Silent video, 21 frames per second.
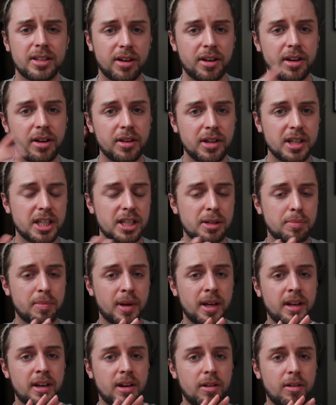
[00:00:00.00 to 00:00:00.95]
So I know this has
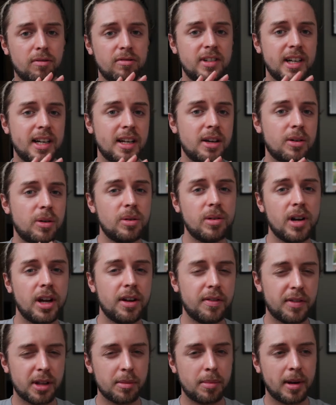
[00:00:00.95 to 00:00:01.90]
been really all
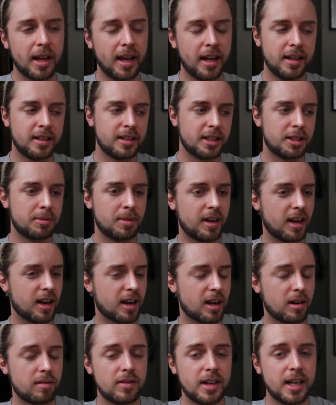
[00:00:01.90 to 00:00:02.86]
over the place. It's been
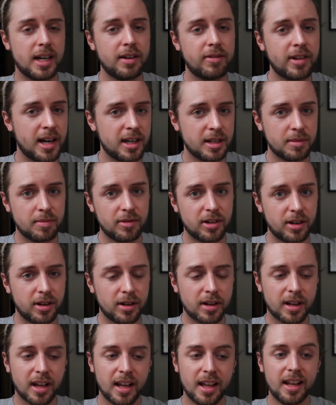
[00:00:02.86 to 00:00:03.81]
like a really random
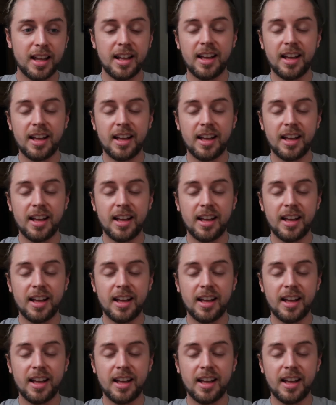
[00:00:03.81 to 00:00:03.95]
vlog.